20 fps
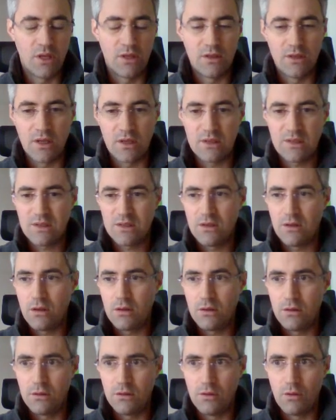and that's
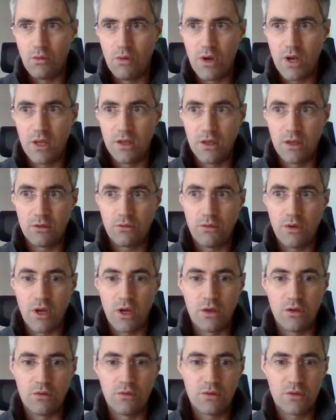not the way that we
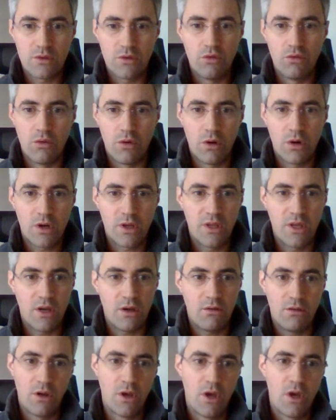are used to work
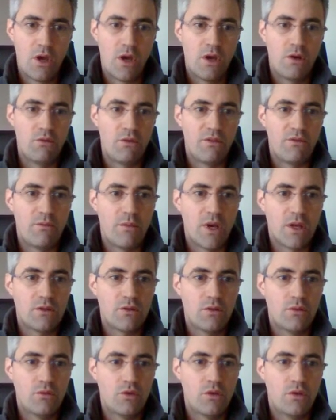now with
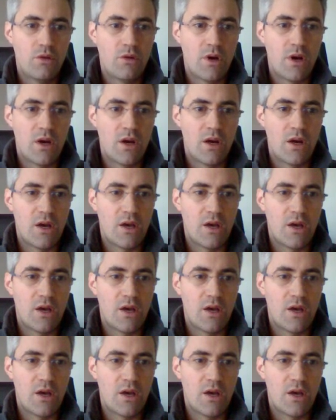Matomo,